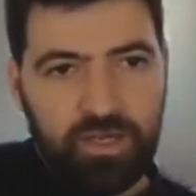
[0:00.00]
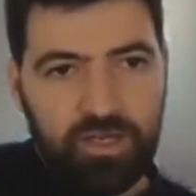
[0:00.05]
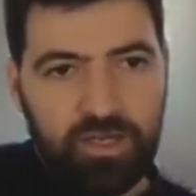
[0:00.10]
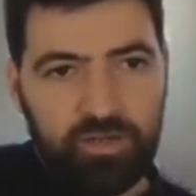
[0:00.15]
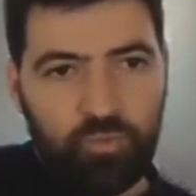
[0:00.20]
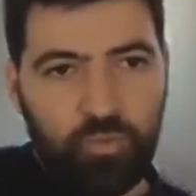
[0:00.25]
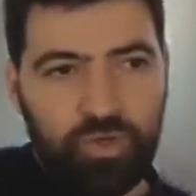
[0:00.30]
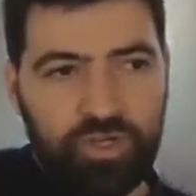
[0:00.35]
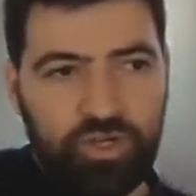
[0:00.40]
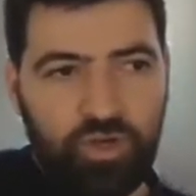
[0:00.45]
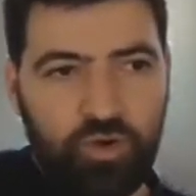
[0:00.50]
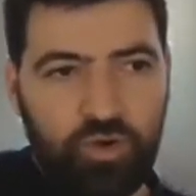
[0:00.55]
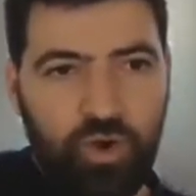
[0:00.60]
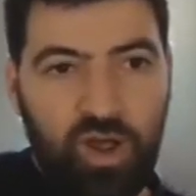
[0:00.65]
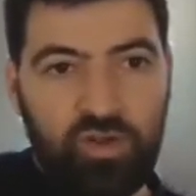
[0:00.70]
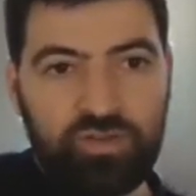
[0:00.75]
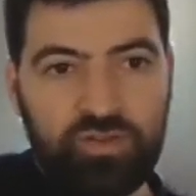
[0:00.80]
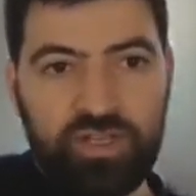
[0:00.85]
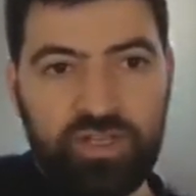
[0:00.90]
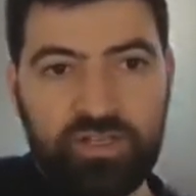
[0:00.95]
we know
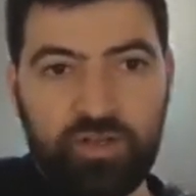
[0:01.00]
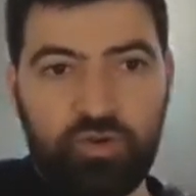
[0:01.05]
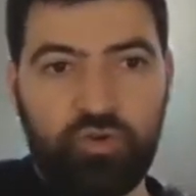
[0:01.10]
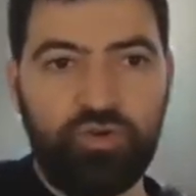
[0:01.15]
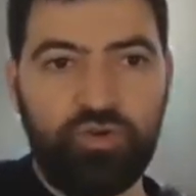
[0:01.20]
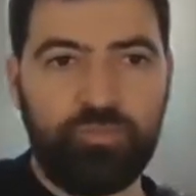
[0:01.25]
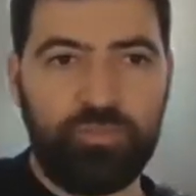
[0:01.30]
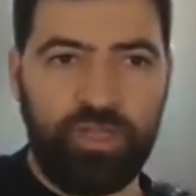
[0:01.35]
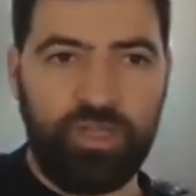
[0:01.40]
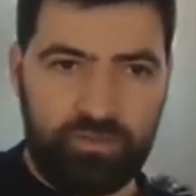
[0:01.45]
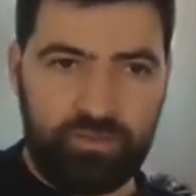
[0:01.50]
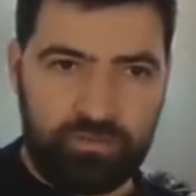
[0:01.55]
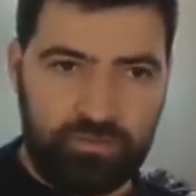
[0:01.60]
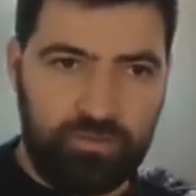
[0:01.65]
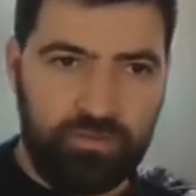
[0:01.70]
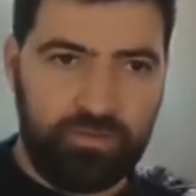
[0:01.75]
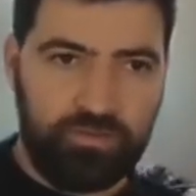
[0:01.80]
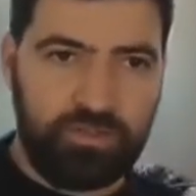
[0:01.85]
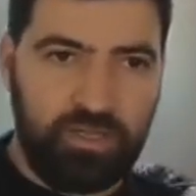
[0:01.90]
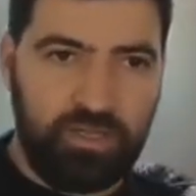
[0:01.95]
how data could be
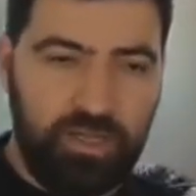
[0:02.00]
handled,